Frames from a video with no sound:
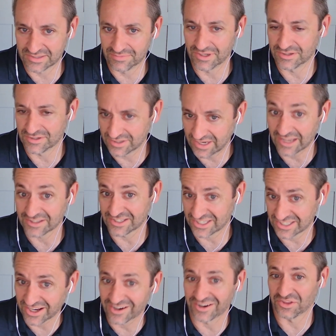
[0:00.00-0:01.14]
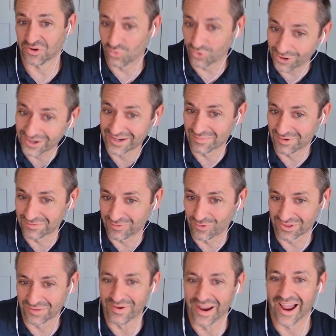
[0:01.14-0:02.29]
has gotten stuck on the wording before in
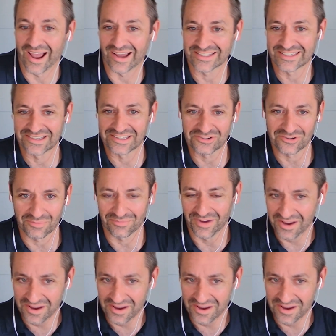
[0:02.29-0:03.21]
the past, and so